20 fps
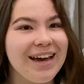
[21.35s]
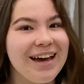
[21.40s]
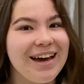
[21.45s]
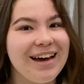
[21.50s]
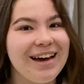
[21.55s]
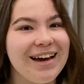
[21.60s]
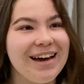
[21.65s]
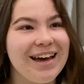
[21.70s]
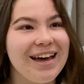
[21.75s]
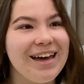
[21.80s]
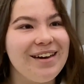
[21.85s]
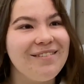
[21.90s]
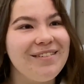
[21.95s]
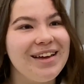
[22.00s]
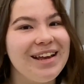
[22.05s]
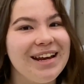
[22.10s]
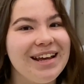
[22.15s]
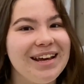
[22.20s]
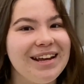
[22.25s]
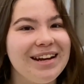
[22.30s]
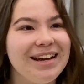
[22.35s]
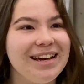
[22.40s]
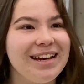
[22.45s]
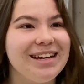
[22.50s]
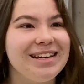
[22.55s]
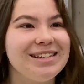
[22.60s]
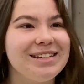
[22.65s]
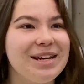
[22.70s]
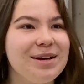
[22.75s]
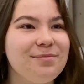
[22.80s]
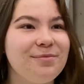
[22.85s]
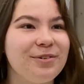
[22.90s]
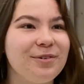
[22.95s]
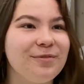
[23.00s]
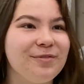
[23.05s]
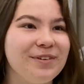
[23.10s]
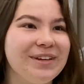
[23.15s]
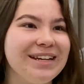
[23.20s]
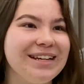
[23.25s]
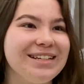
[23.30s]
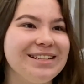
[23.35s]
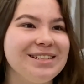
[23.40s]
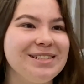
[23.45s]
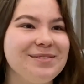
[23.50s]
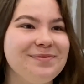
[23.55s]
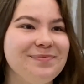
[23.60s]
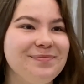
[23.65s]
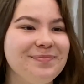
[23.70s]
Uh, Evelyn, and I'm from Finland.